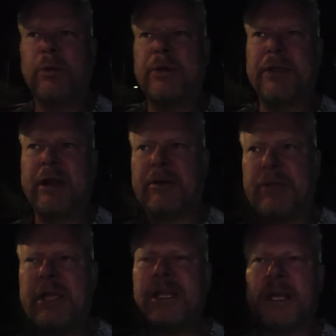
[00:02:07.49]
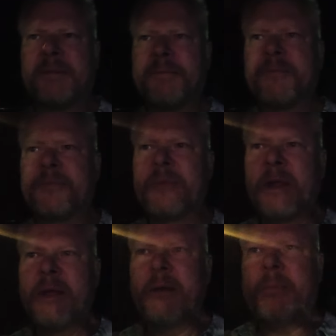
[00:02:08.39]
what they are thinking
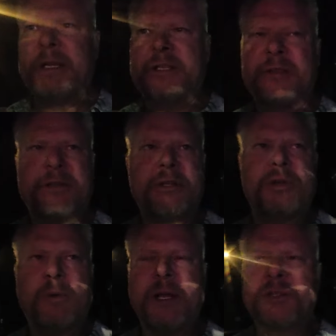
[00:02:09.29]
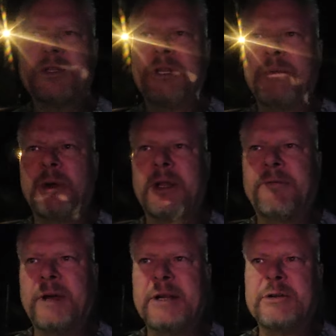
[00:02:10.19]
based on the situation that we
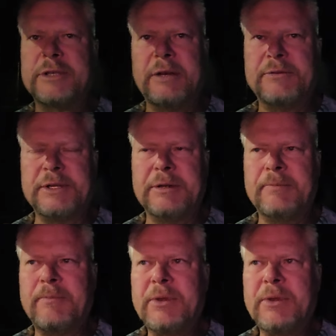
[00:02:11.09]
find ourselves in.